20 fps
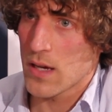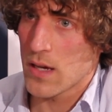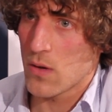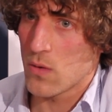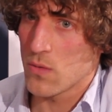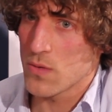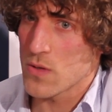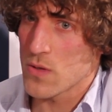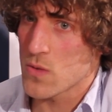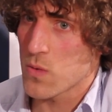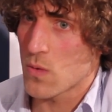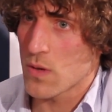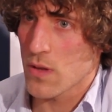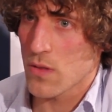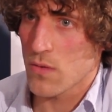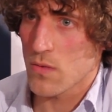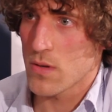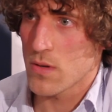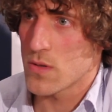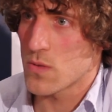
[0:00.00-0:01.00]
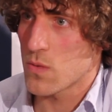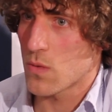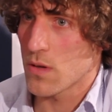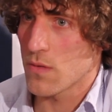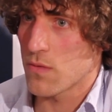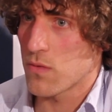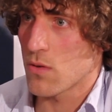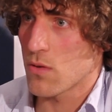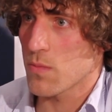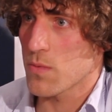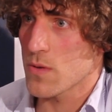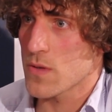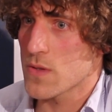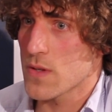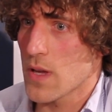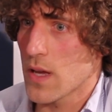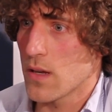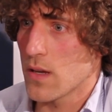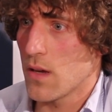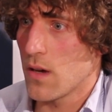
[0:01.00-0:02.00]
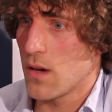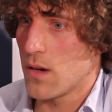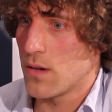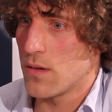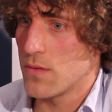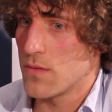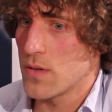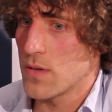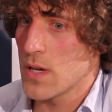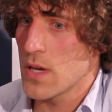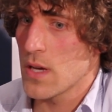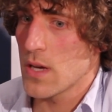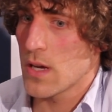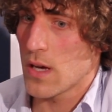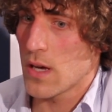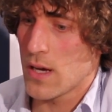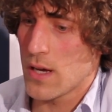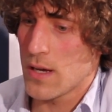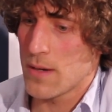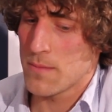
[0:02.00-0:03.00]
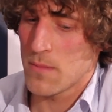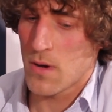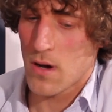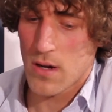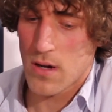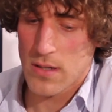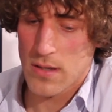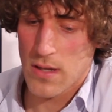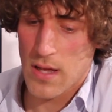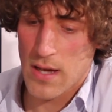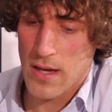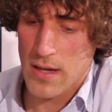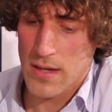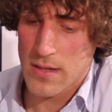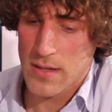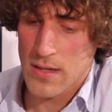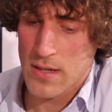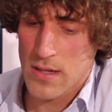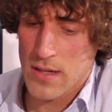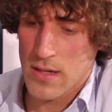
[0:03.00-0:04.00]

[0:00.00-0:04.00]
only 23 to 24% of online